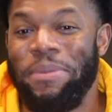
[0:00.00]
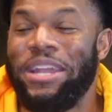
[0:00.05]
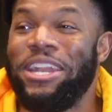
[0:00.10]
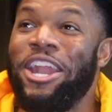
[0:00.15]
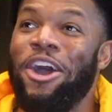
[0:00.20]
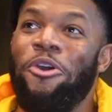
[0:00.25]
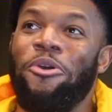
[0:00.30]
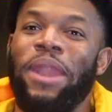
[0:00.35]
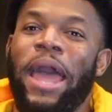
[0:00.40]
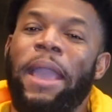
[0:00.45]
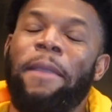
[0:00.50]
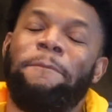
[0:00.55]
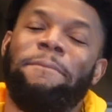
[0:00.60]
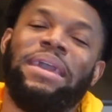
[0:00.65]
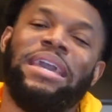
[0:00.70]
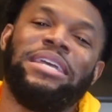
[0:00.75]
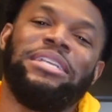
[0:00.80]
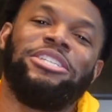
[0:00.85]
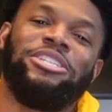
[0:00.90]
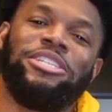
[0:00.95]
But no, like,
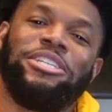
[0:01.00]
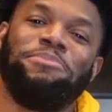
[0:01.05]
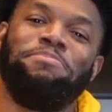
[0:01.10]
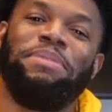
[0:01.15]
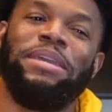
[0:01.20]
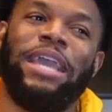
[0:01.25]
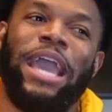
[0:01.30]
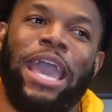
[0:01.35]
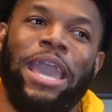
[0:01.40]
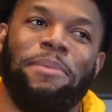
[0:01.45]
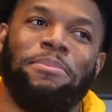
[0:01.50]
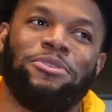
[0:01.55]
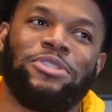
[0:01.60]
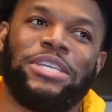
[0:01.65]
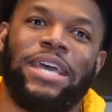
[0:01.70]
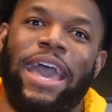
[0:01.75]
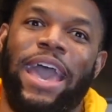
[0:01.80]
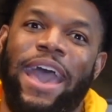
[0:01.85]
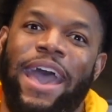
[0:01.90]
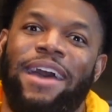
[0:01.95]
men should be able
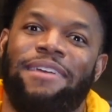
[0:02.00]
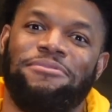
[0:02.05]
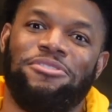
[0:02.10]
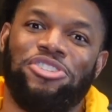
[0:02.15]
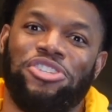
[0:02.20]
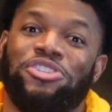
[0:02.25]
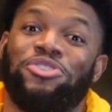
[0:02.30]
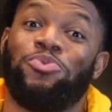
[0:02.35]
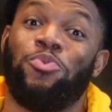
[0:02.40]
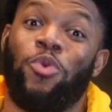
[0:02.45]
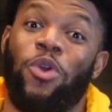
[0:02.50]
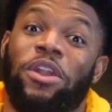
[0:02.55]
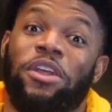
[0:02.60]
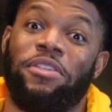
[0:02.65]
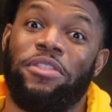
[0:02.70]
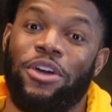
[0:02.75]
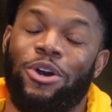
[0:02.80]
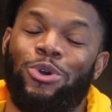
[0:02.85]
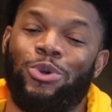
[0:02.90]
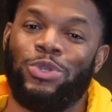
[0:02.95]
to have just one
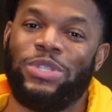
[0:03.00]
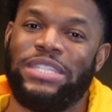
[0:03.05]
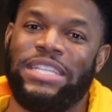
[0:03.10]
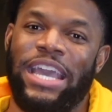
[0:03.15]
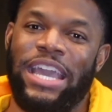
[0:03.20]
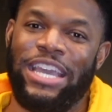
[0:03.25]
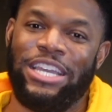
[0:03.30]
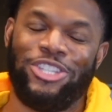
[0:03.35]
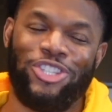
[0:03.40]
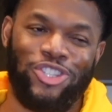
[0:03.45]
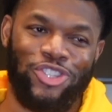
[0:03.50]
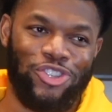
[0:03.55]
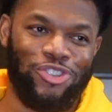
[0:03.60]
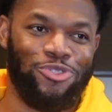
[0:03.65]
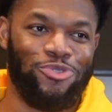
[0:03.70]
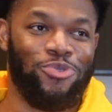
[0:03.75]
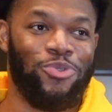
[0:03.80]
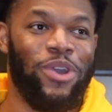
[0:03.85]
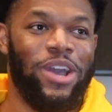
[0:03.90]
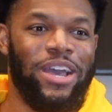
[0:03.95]
of those days
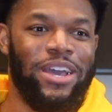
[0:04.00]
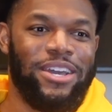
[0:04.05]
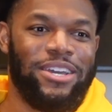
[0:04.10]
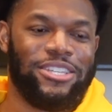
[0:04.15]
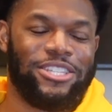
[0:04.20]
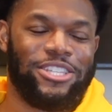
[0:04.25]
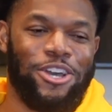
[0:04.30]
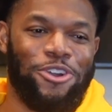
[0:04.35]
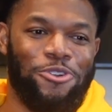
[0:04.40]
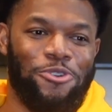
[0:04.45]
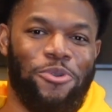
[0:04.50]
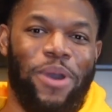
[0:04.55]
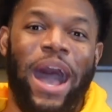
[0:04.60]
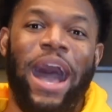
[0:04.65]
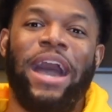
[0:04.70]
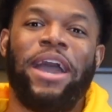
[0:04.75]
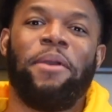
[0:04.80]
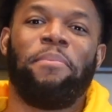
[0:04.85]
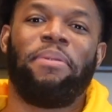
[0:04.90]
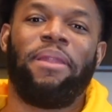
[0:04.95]
too. So
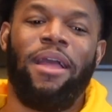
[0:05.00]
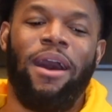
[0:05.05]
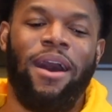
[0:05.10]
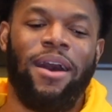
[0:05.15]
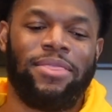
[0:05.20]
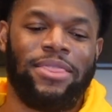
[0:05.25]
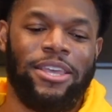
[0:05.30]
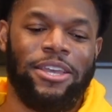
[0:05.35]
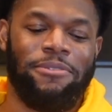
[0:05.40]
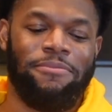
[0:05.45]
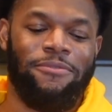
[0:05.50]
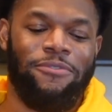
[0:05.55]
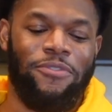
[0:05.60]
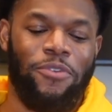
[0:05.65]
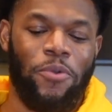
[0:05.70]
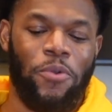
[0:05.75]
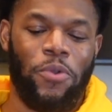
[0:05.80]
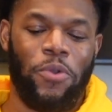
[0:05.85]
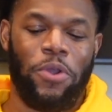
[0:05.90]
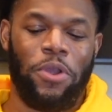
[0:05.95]
I applaud them
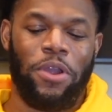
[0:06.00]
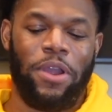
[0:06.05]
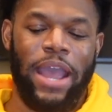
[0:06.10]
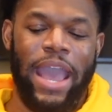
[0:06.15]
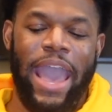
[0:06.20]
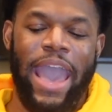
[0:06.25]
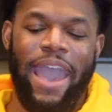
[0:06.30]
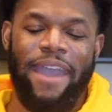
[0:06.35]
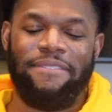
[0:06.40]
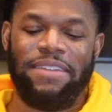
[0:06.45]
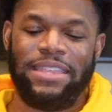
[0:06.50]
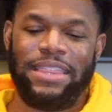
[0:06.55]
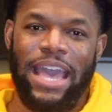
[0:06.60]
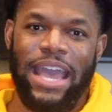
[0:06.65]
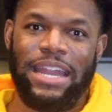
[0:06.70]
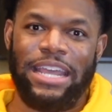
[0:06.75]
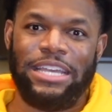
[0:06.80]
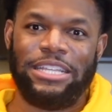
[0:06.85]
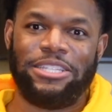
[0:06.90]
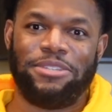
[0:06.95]
for having
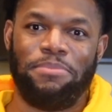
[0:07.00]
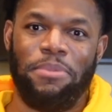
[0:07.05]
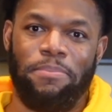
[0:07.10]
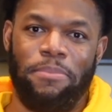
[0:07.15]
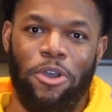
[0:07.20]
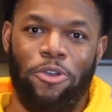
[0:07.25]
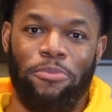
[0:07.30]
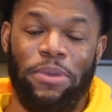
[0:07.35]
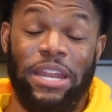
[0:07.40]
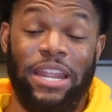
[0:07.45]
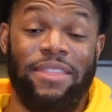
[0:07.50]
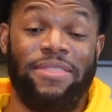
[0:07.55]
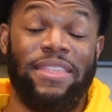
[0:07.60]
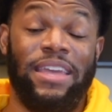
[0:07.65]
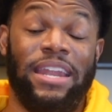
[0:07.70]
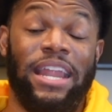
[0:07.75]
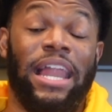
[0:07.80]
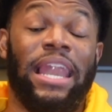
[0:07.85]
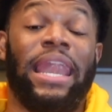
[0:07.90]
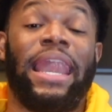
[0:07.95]
that intimate moment and
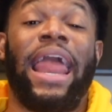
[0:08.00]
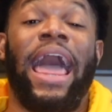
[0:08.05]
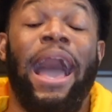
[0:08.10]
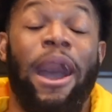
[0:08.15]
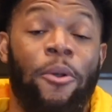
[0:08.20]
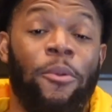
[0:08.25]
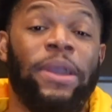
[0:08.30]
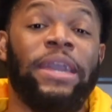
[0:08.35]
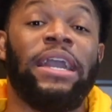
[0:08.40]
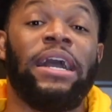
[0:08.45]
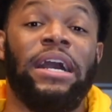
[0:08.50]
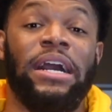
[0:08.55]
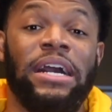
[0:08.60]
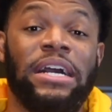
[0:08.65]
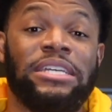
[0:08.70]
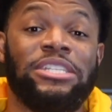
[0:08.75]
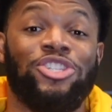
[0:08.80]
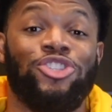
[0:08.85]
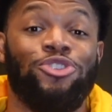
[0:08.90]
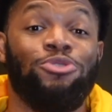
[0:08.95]
then allowing
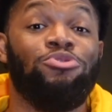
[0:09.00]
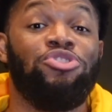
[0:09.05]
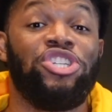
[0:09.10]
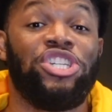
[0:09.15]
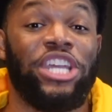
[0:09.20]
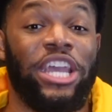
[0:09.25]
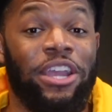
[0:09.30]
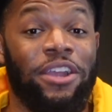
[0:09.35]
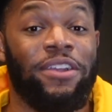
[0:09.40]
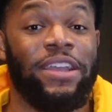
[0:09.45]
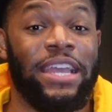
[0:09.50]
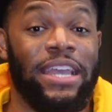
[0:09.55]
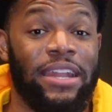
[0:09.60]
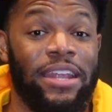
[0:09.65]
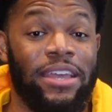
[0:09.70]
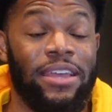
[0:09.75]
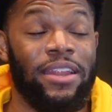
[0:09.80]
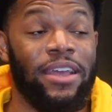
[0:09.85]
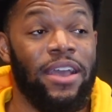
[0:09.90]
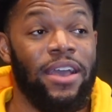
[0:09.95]
us to share in
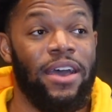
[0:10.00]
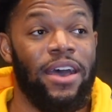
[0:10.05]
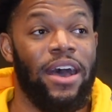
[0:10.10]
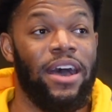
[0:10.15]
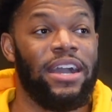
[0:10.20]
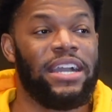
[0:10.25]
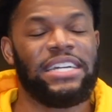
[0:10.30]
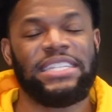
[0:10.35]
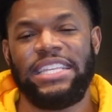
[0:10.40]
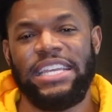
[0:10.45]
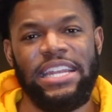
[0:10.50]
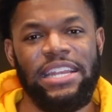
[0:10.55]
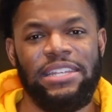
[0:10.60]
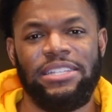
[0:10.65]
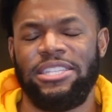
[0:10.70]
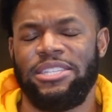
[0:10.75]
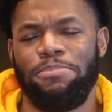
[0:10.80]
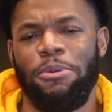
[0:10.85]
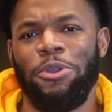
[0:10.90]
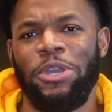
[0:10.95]
it. Because
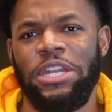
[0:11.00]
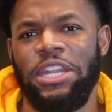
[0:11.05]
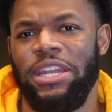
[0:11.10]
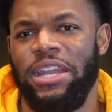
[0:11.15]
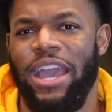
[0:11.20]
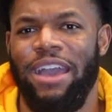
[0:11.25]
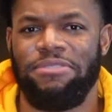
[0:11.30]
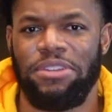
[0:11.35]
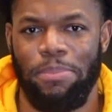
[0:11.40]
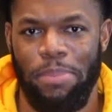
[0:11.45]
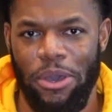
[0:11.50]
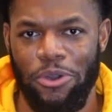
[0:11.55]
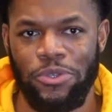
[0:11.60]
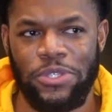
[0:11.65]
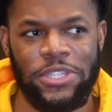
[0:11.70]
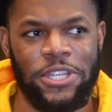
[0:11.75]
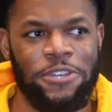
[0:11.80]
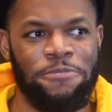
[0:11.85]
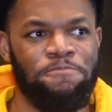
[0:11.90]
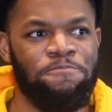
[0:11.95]
Smokie didn't have to
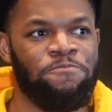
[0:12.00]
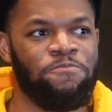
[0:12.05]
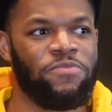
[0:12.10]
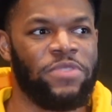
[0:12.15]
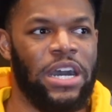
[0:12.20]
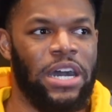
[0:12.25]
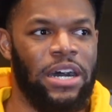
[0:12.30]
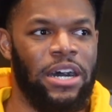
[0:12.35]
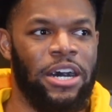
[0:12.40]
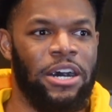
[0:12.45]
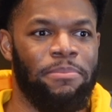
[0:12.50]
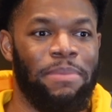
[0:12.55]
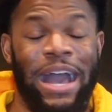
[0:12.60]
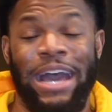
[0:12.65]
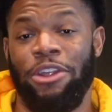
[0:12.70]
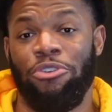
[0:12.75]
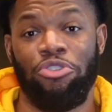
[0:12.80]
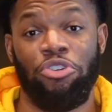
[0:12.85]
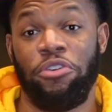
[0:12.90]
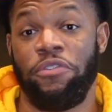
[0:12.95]
post it.
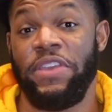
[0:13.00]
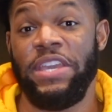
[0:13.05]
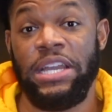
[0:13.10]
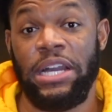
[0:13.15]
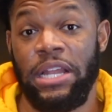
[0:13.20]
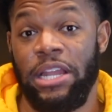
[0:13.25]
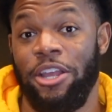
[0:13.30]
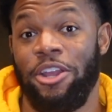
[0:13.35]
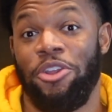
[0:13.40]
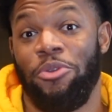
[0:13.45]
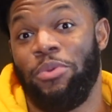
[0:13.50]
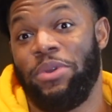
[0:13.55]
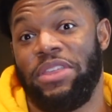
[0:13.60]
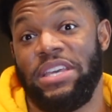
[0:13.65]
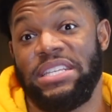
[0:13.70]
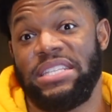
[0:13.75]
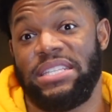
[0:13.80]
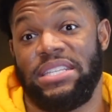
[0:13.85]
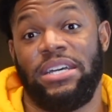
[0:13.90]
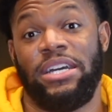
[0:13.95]
I don't know if he cleared it with
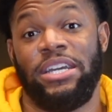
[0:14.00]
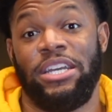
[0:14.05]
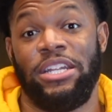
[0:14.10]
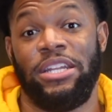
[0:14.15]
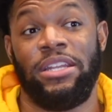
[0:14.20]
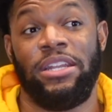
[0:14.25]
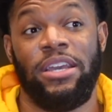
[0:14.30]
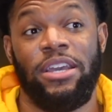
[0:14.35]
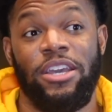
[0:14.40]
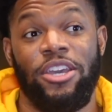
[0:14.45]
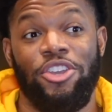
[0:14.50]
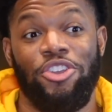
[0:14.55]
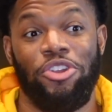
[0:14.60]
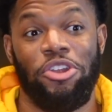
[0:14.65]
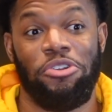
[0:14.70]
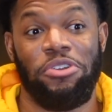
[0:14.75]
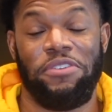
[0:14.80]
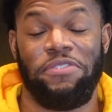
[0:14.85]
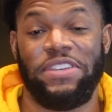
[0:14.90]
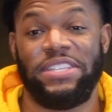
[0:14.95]
his son. You
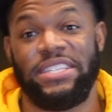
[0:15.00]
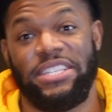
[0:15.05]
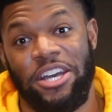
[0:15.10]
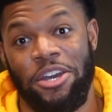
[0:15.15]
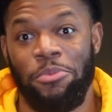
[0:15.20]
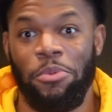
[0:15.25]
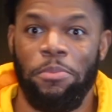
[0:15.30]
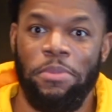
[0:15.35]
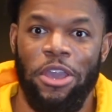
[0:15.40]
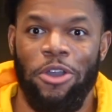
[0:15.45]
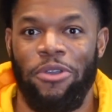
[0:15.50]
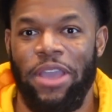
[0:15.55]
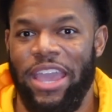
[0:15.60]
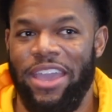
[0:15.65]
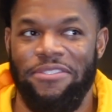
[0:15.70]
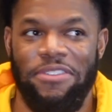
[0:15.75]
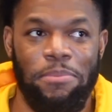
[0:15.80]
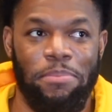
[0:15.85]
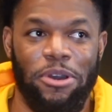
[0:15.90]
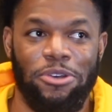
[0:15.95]
know, if his son would be
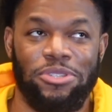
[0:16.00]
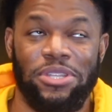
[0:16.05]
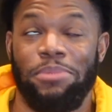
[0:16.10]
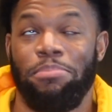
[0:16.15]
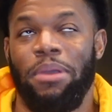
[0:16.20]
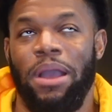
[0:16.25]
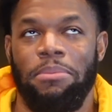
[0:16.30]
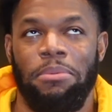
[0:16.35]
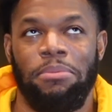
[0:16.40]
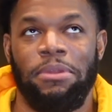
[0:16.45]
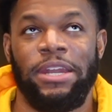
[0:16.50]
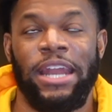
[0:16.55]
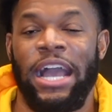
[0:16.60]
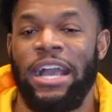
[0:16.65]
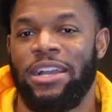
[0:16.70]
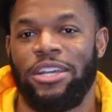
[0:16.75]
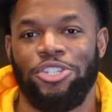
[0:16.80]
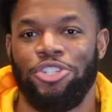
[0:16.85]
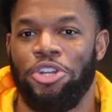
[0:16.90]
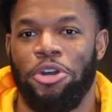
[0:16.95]
okay if he posted it, probably
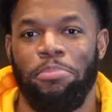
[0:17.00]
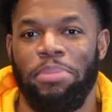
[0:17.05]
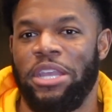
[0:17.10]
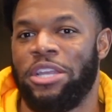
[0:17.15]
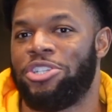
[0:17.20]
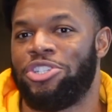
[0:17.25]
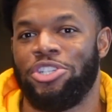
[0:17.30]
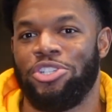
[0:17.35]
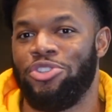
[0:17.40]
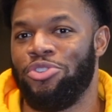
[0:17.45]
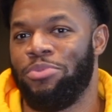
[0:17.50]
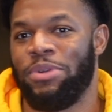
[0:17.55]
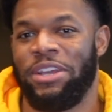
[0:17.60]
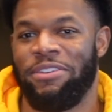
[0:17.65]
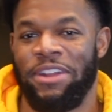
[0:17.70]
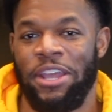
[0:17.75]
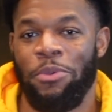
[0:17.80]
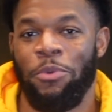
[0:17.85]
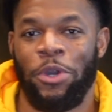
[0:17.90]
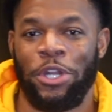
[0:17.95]
not, because, you know, parents just do
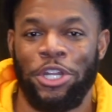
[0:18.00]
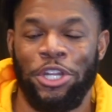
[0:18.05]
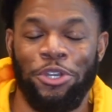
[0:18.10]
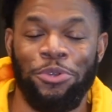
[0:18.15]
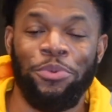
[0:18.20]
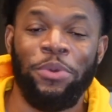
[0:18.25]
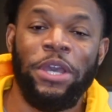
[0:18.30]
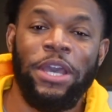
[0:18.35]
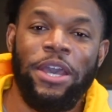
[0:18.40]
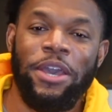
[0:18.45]
whatever they want to do.